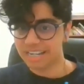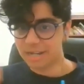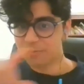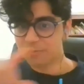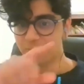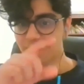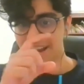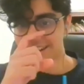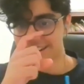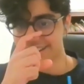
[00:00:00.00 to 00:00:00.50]

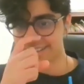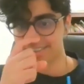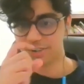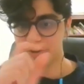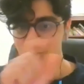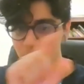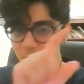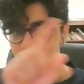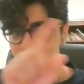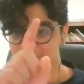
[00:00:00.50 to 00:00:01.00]
keep getting the
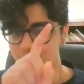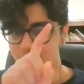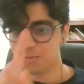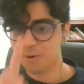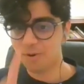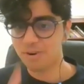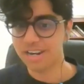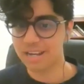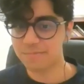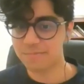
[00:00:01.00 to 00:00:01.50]
not
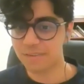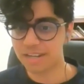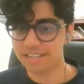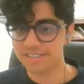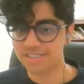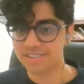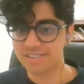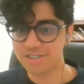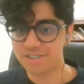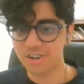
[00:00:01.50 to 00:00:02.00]
responding
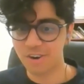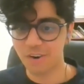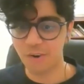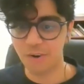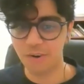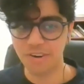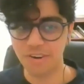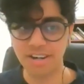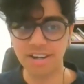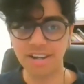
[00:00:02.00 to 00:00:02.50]
message
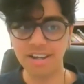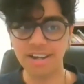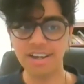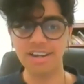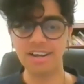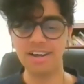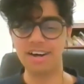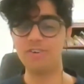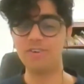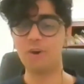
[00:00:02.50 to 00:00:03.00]
on
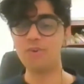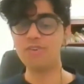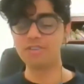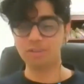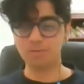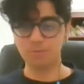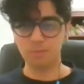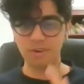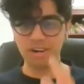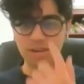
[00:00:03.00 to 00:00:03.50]

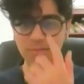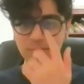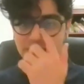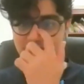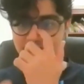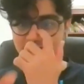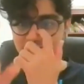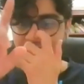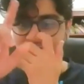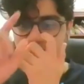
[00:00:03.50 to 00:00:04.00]

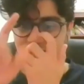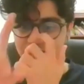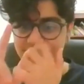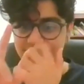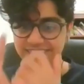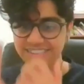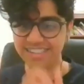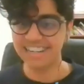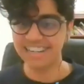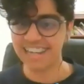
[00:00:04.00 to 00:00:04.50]

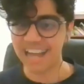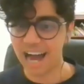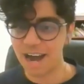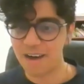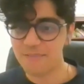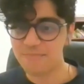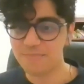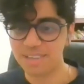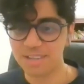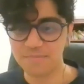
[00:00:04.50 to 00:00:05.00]
every single
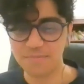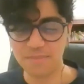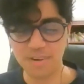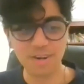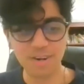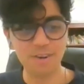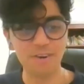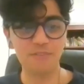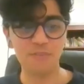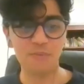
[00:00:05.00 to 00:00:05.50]
app in the
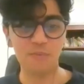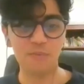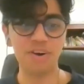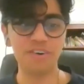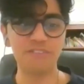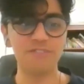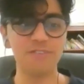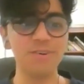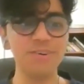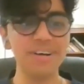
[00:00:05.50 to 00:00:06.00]
middle of
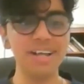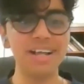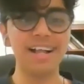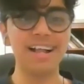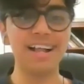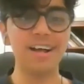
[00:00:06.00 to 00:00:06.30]
workflow.